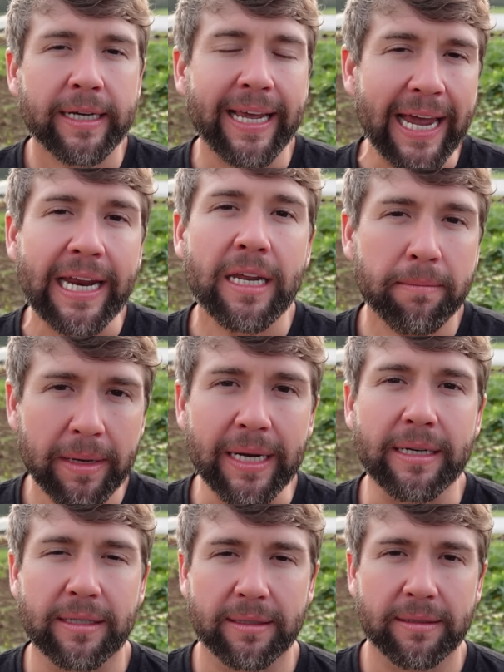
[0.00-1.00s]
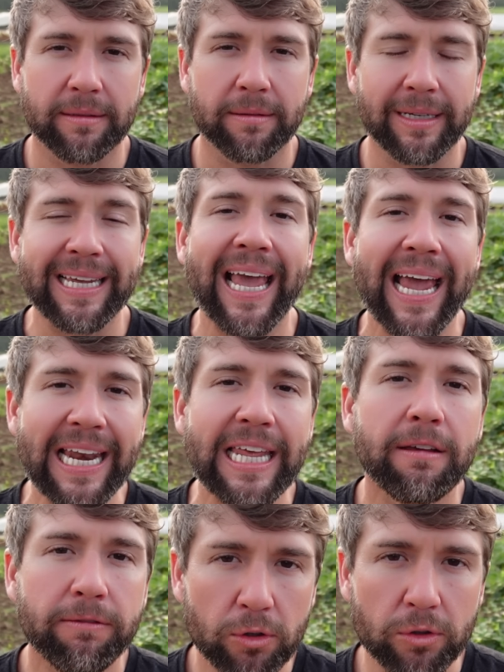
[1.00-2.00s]
Canning meat,
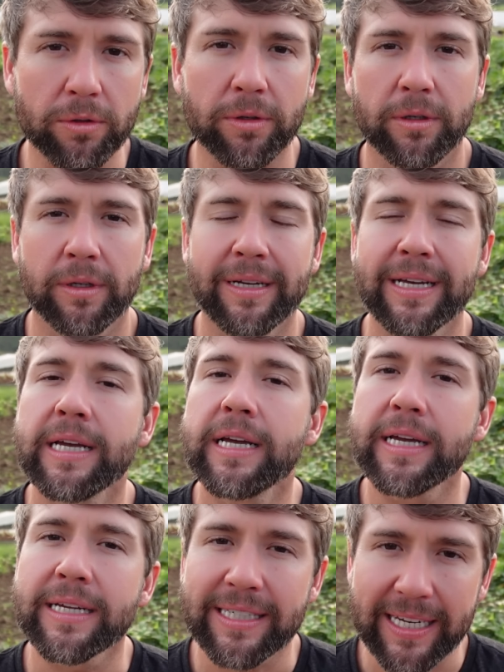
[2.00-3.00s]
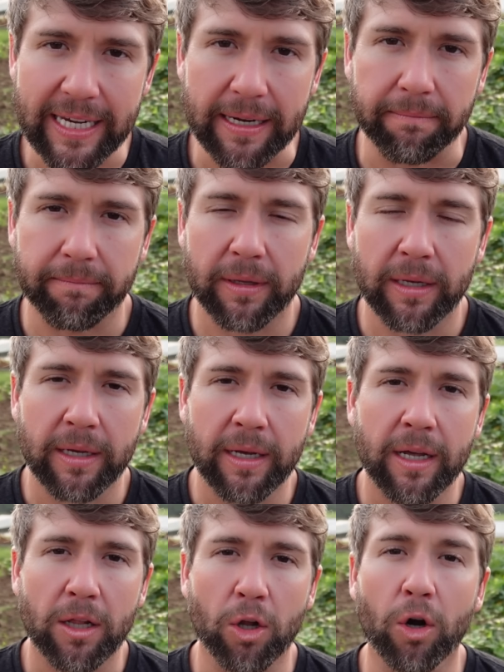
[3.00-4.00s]
canning food is key.
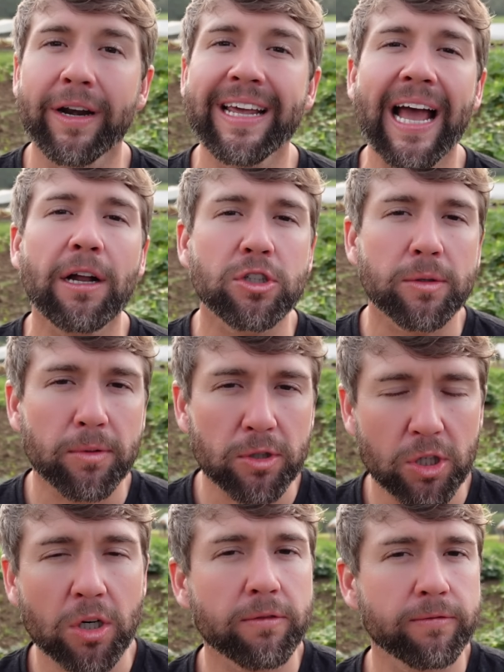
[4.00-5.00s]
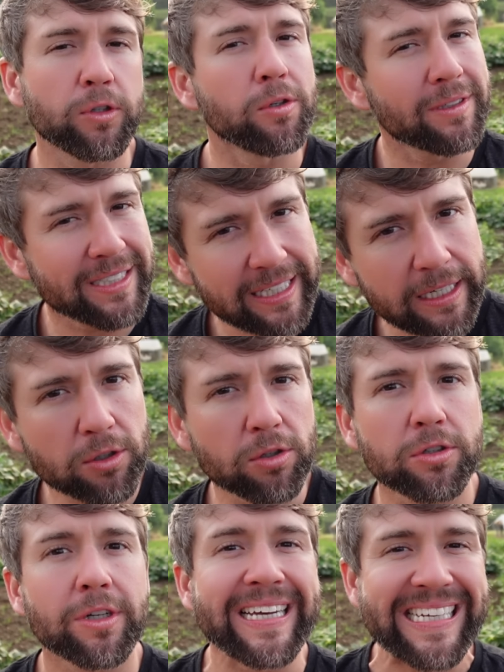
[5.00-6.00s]
Learning how to preserve food
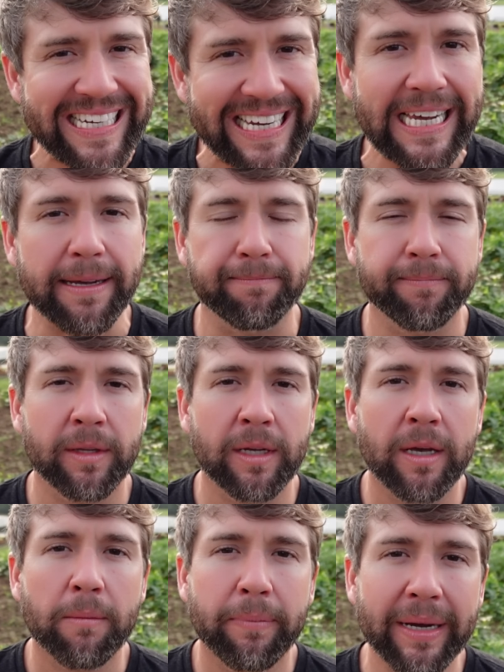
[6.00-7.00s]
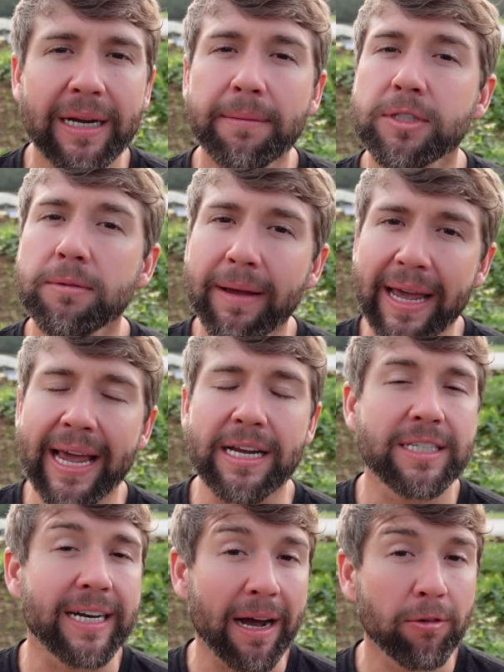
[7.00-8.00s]
skills is key. Pick up some
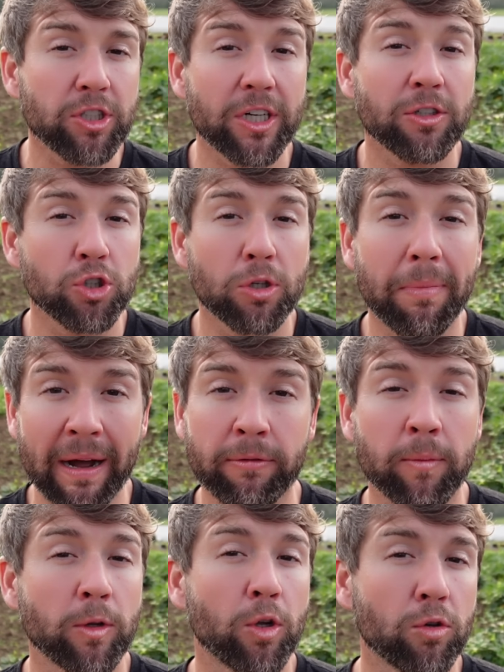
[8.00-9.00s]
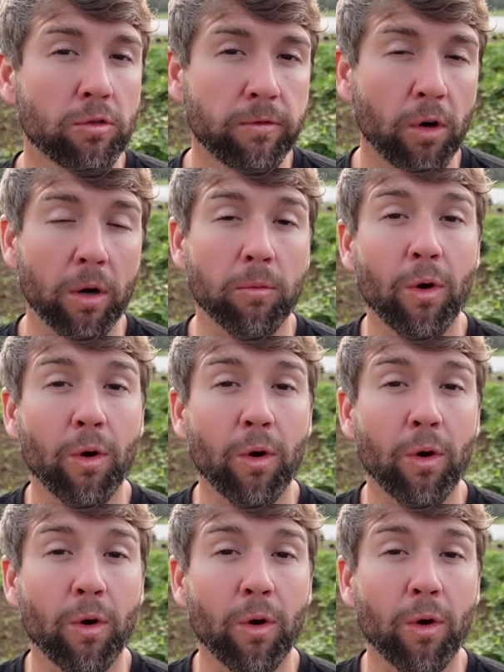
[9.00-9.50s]
eggs, and I would challenge you to buy from a local farm.